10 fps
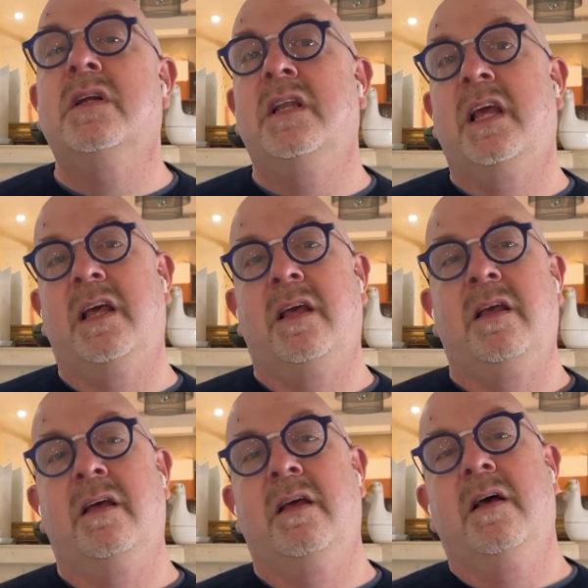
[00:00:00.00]
Rainier,
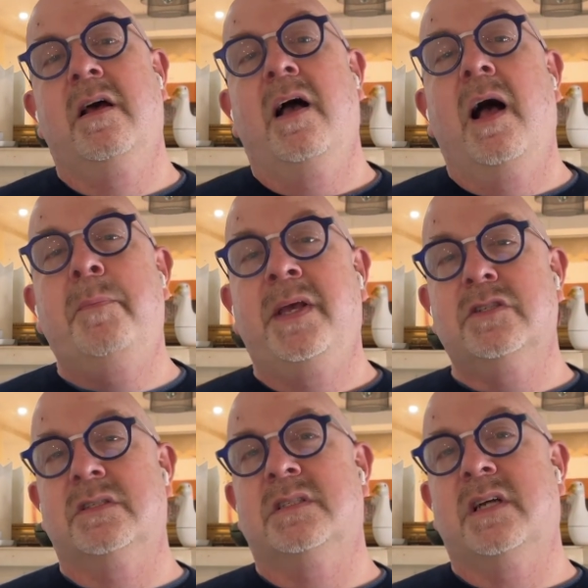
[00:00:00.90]
a
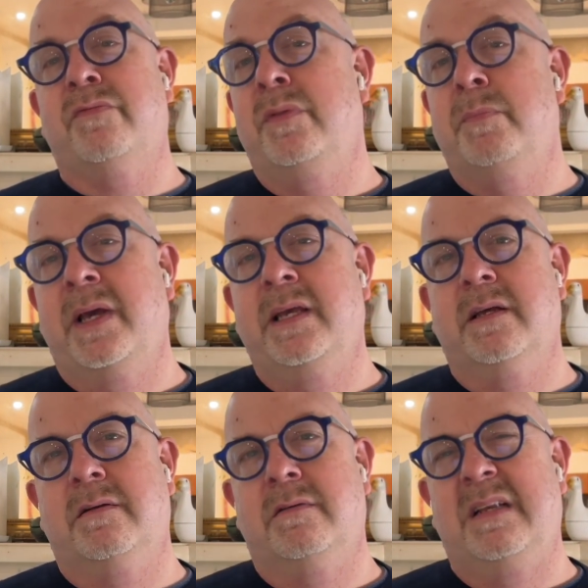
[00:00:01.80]
pigeon stuffed with
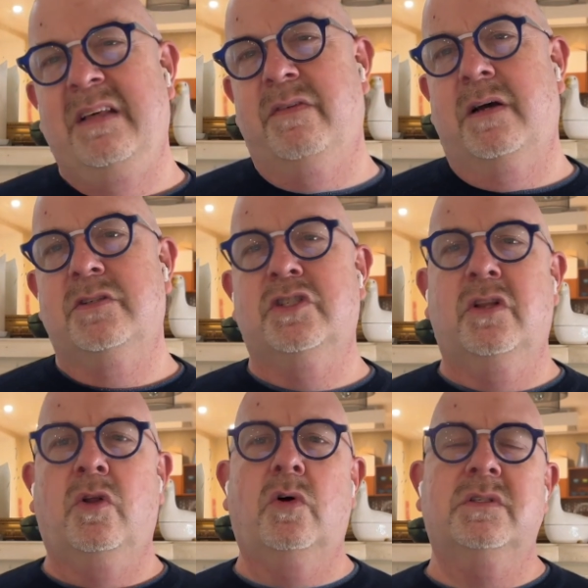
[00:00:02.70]
bacon, liver,
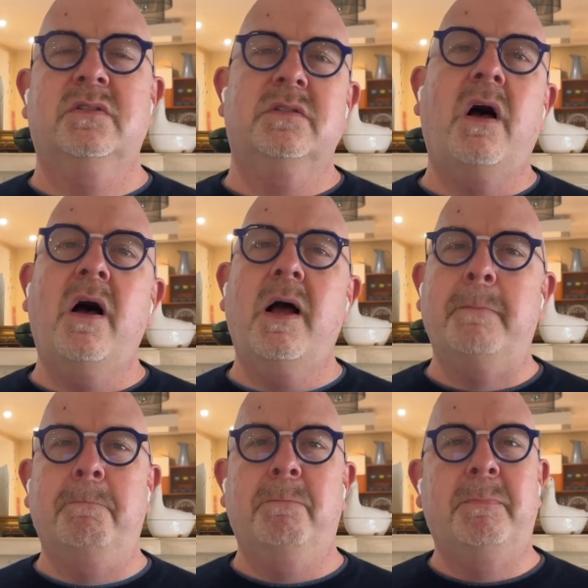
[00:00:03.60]
shallots,
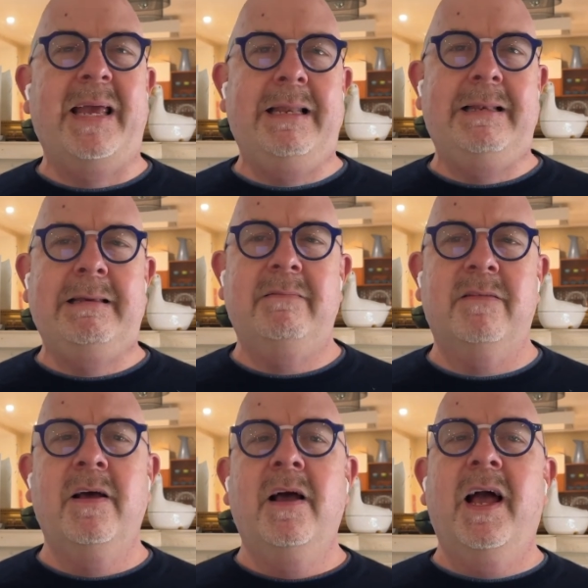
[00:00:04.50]
thyme, bay leaf,